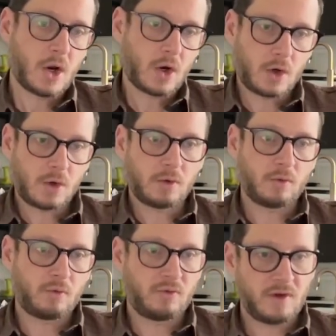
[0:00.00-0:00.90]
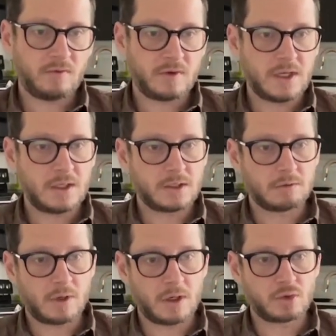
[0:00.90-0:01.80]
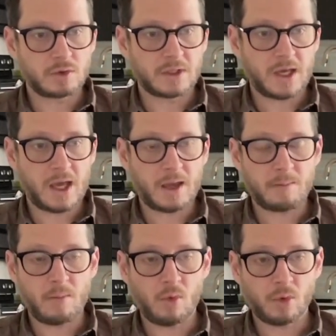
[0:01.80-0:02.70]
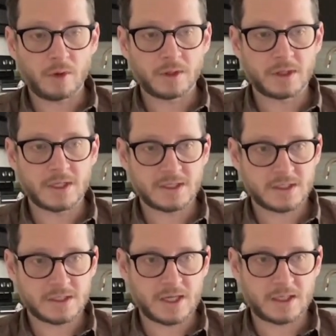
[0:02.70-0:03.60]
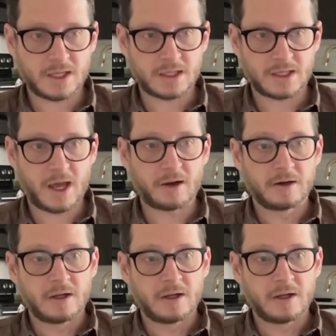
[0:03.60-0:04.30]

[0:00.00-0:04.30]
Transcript: earn 50 to 100K more this dot dot dot.